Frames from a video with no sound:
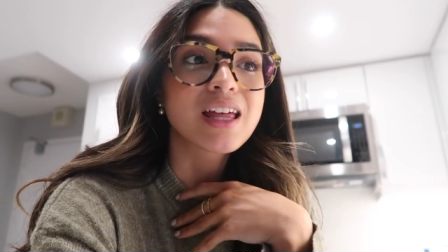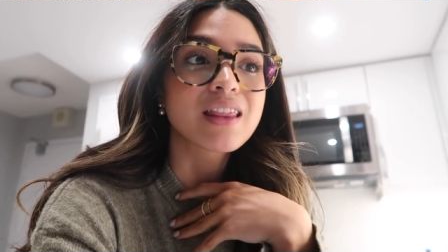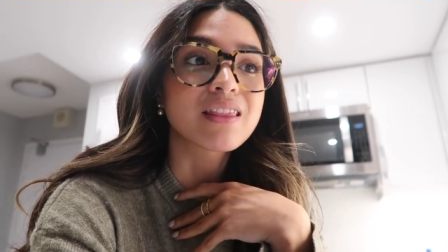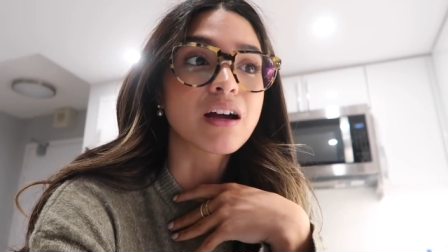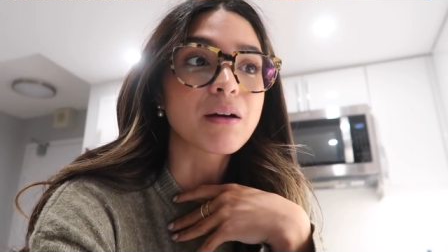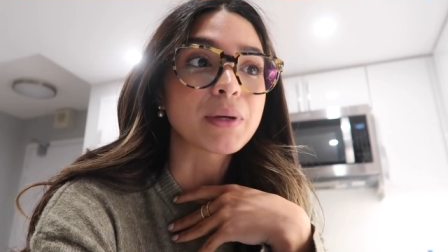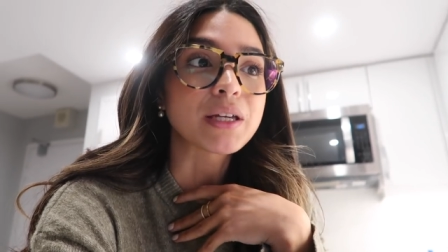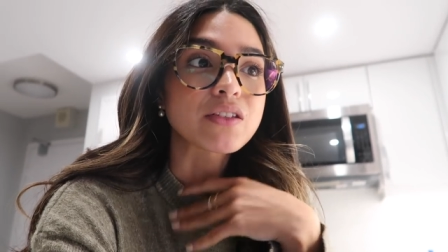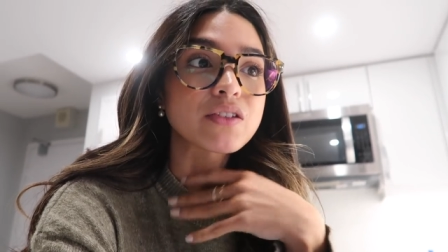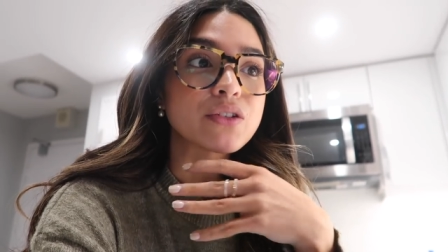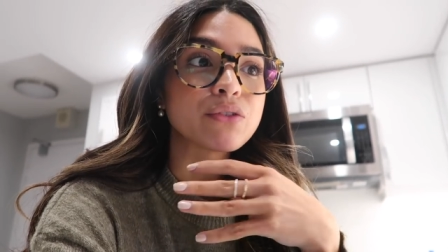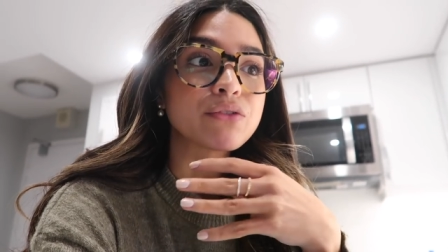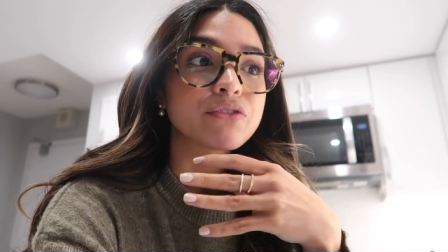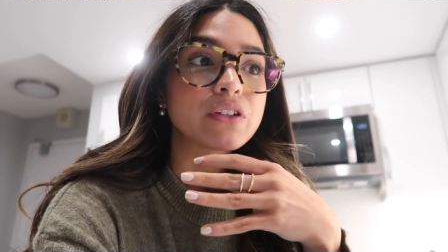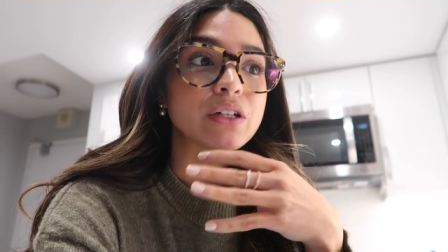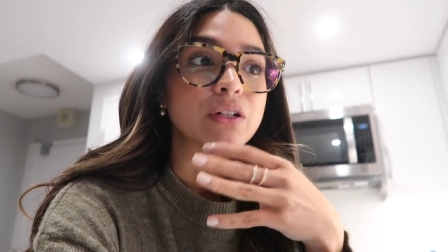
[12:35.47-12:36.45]
that makes you
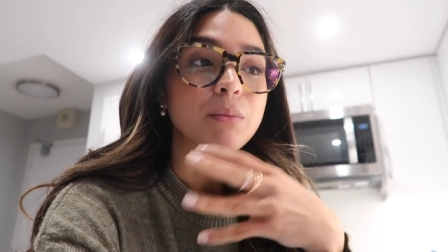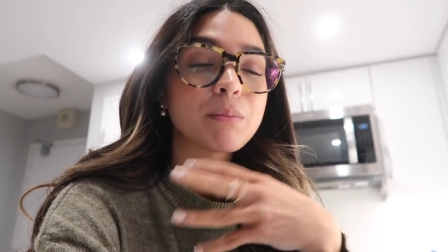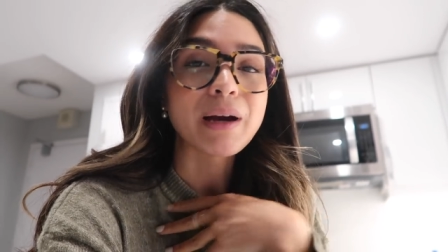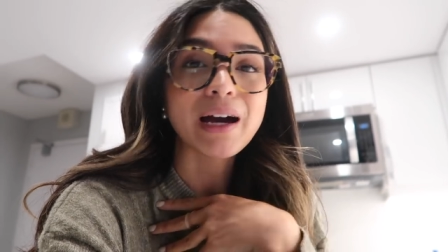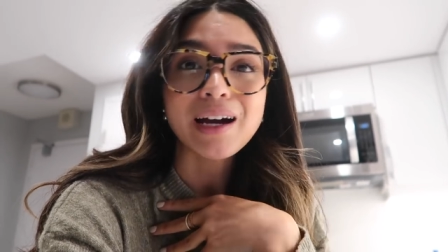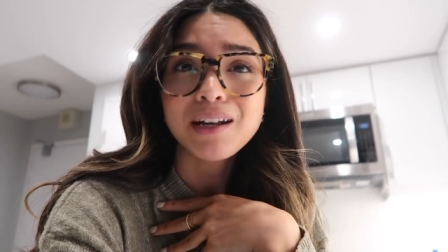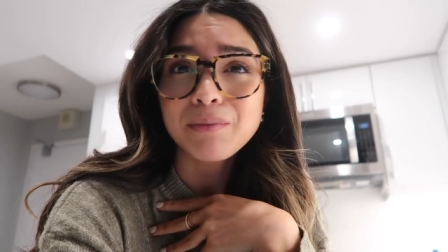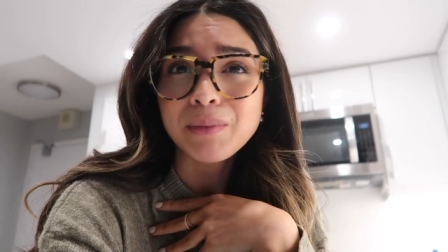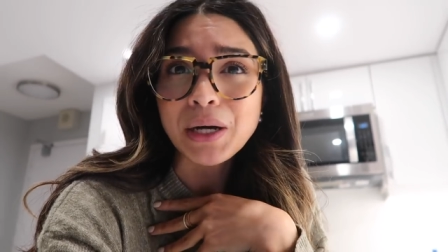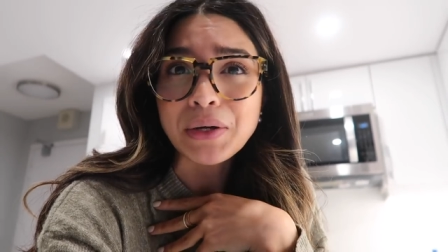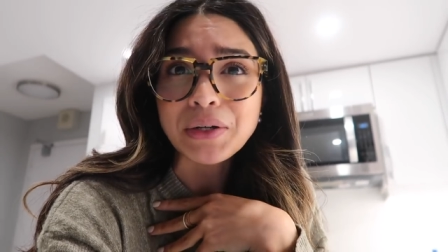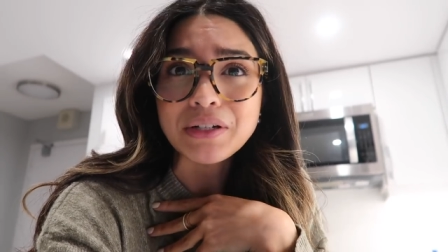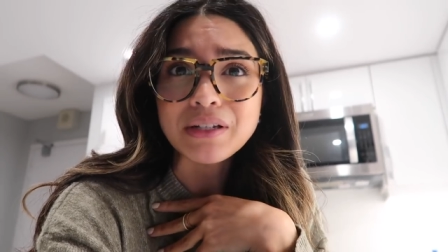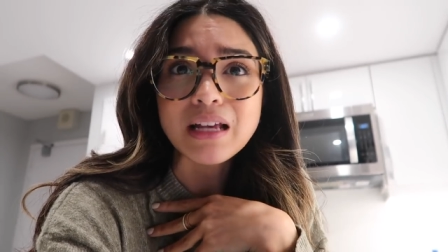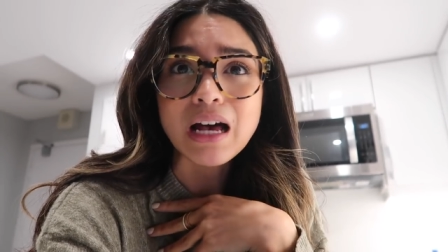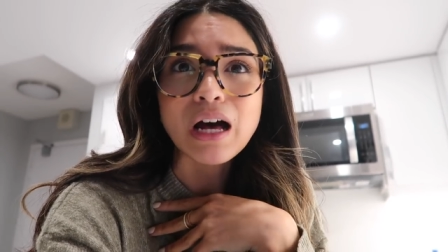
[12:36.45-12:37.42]
feel bad about
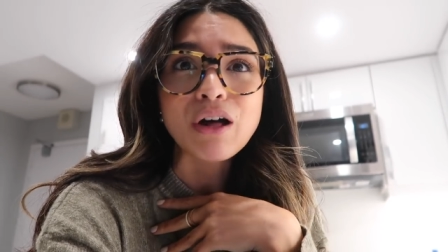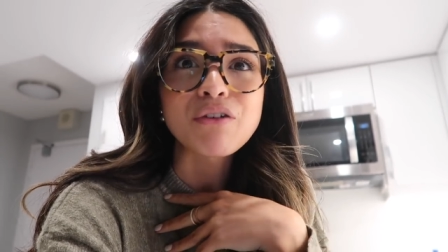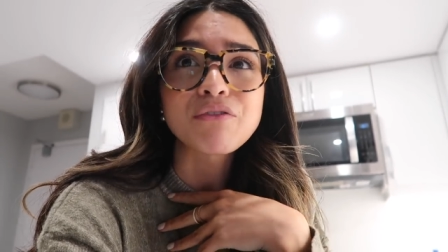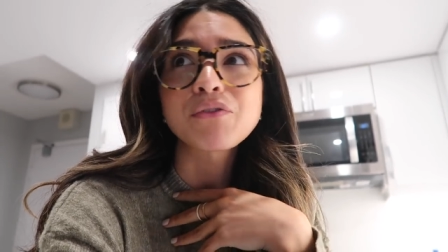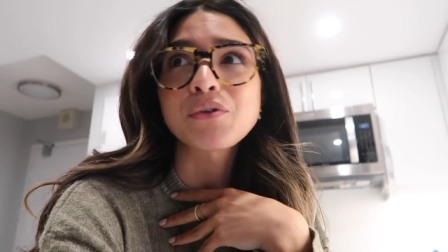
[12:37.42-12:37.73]
yourself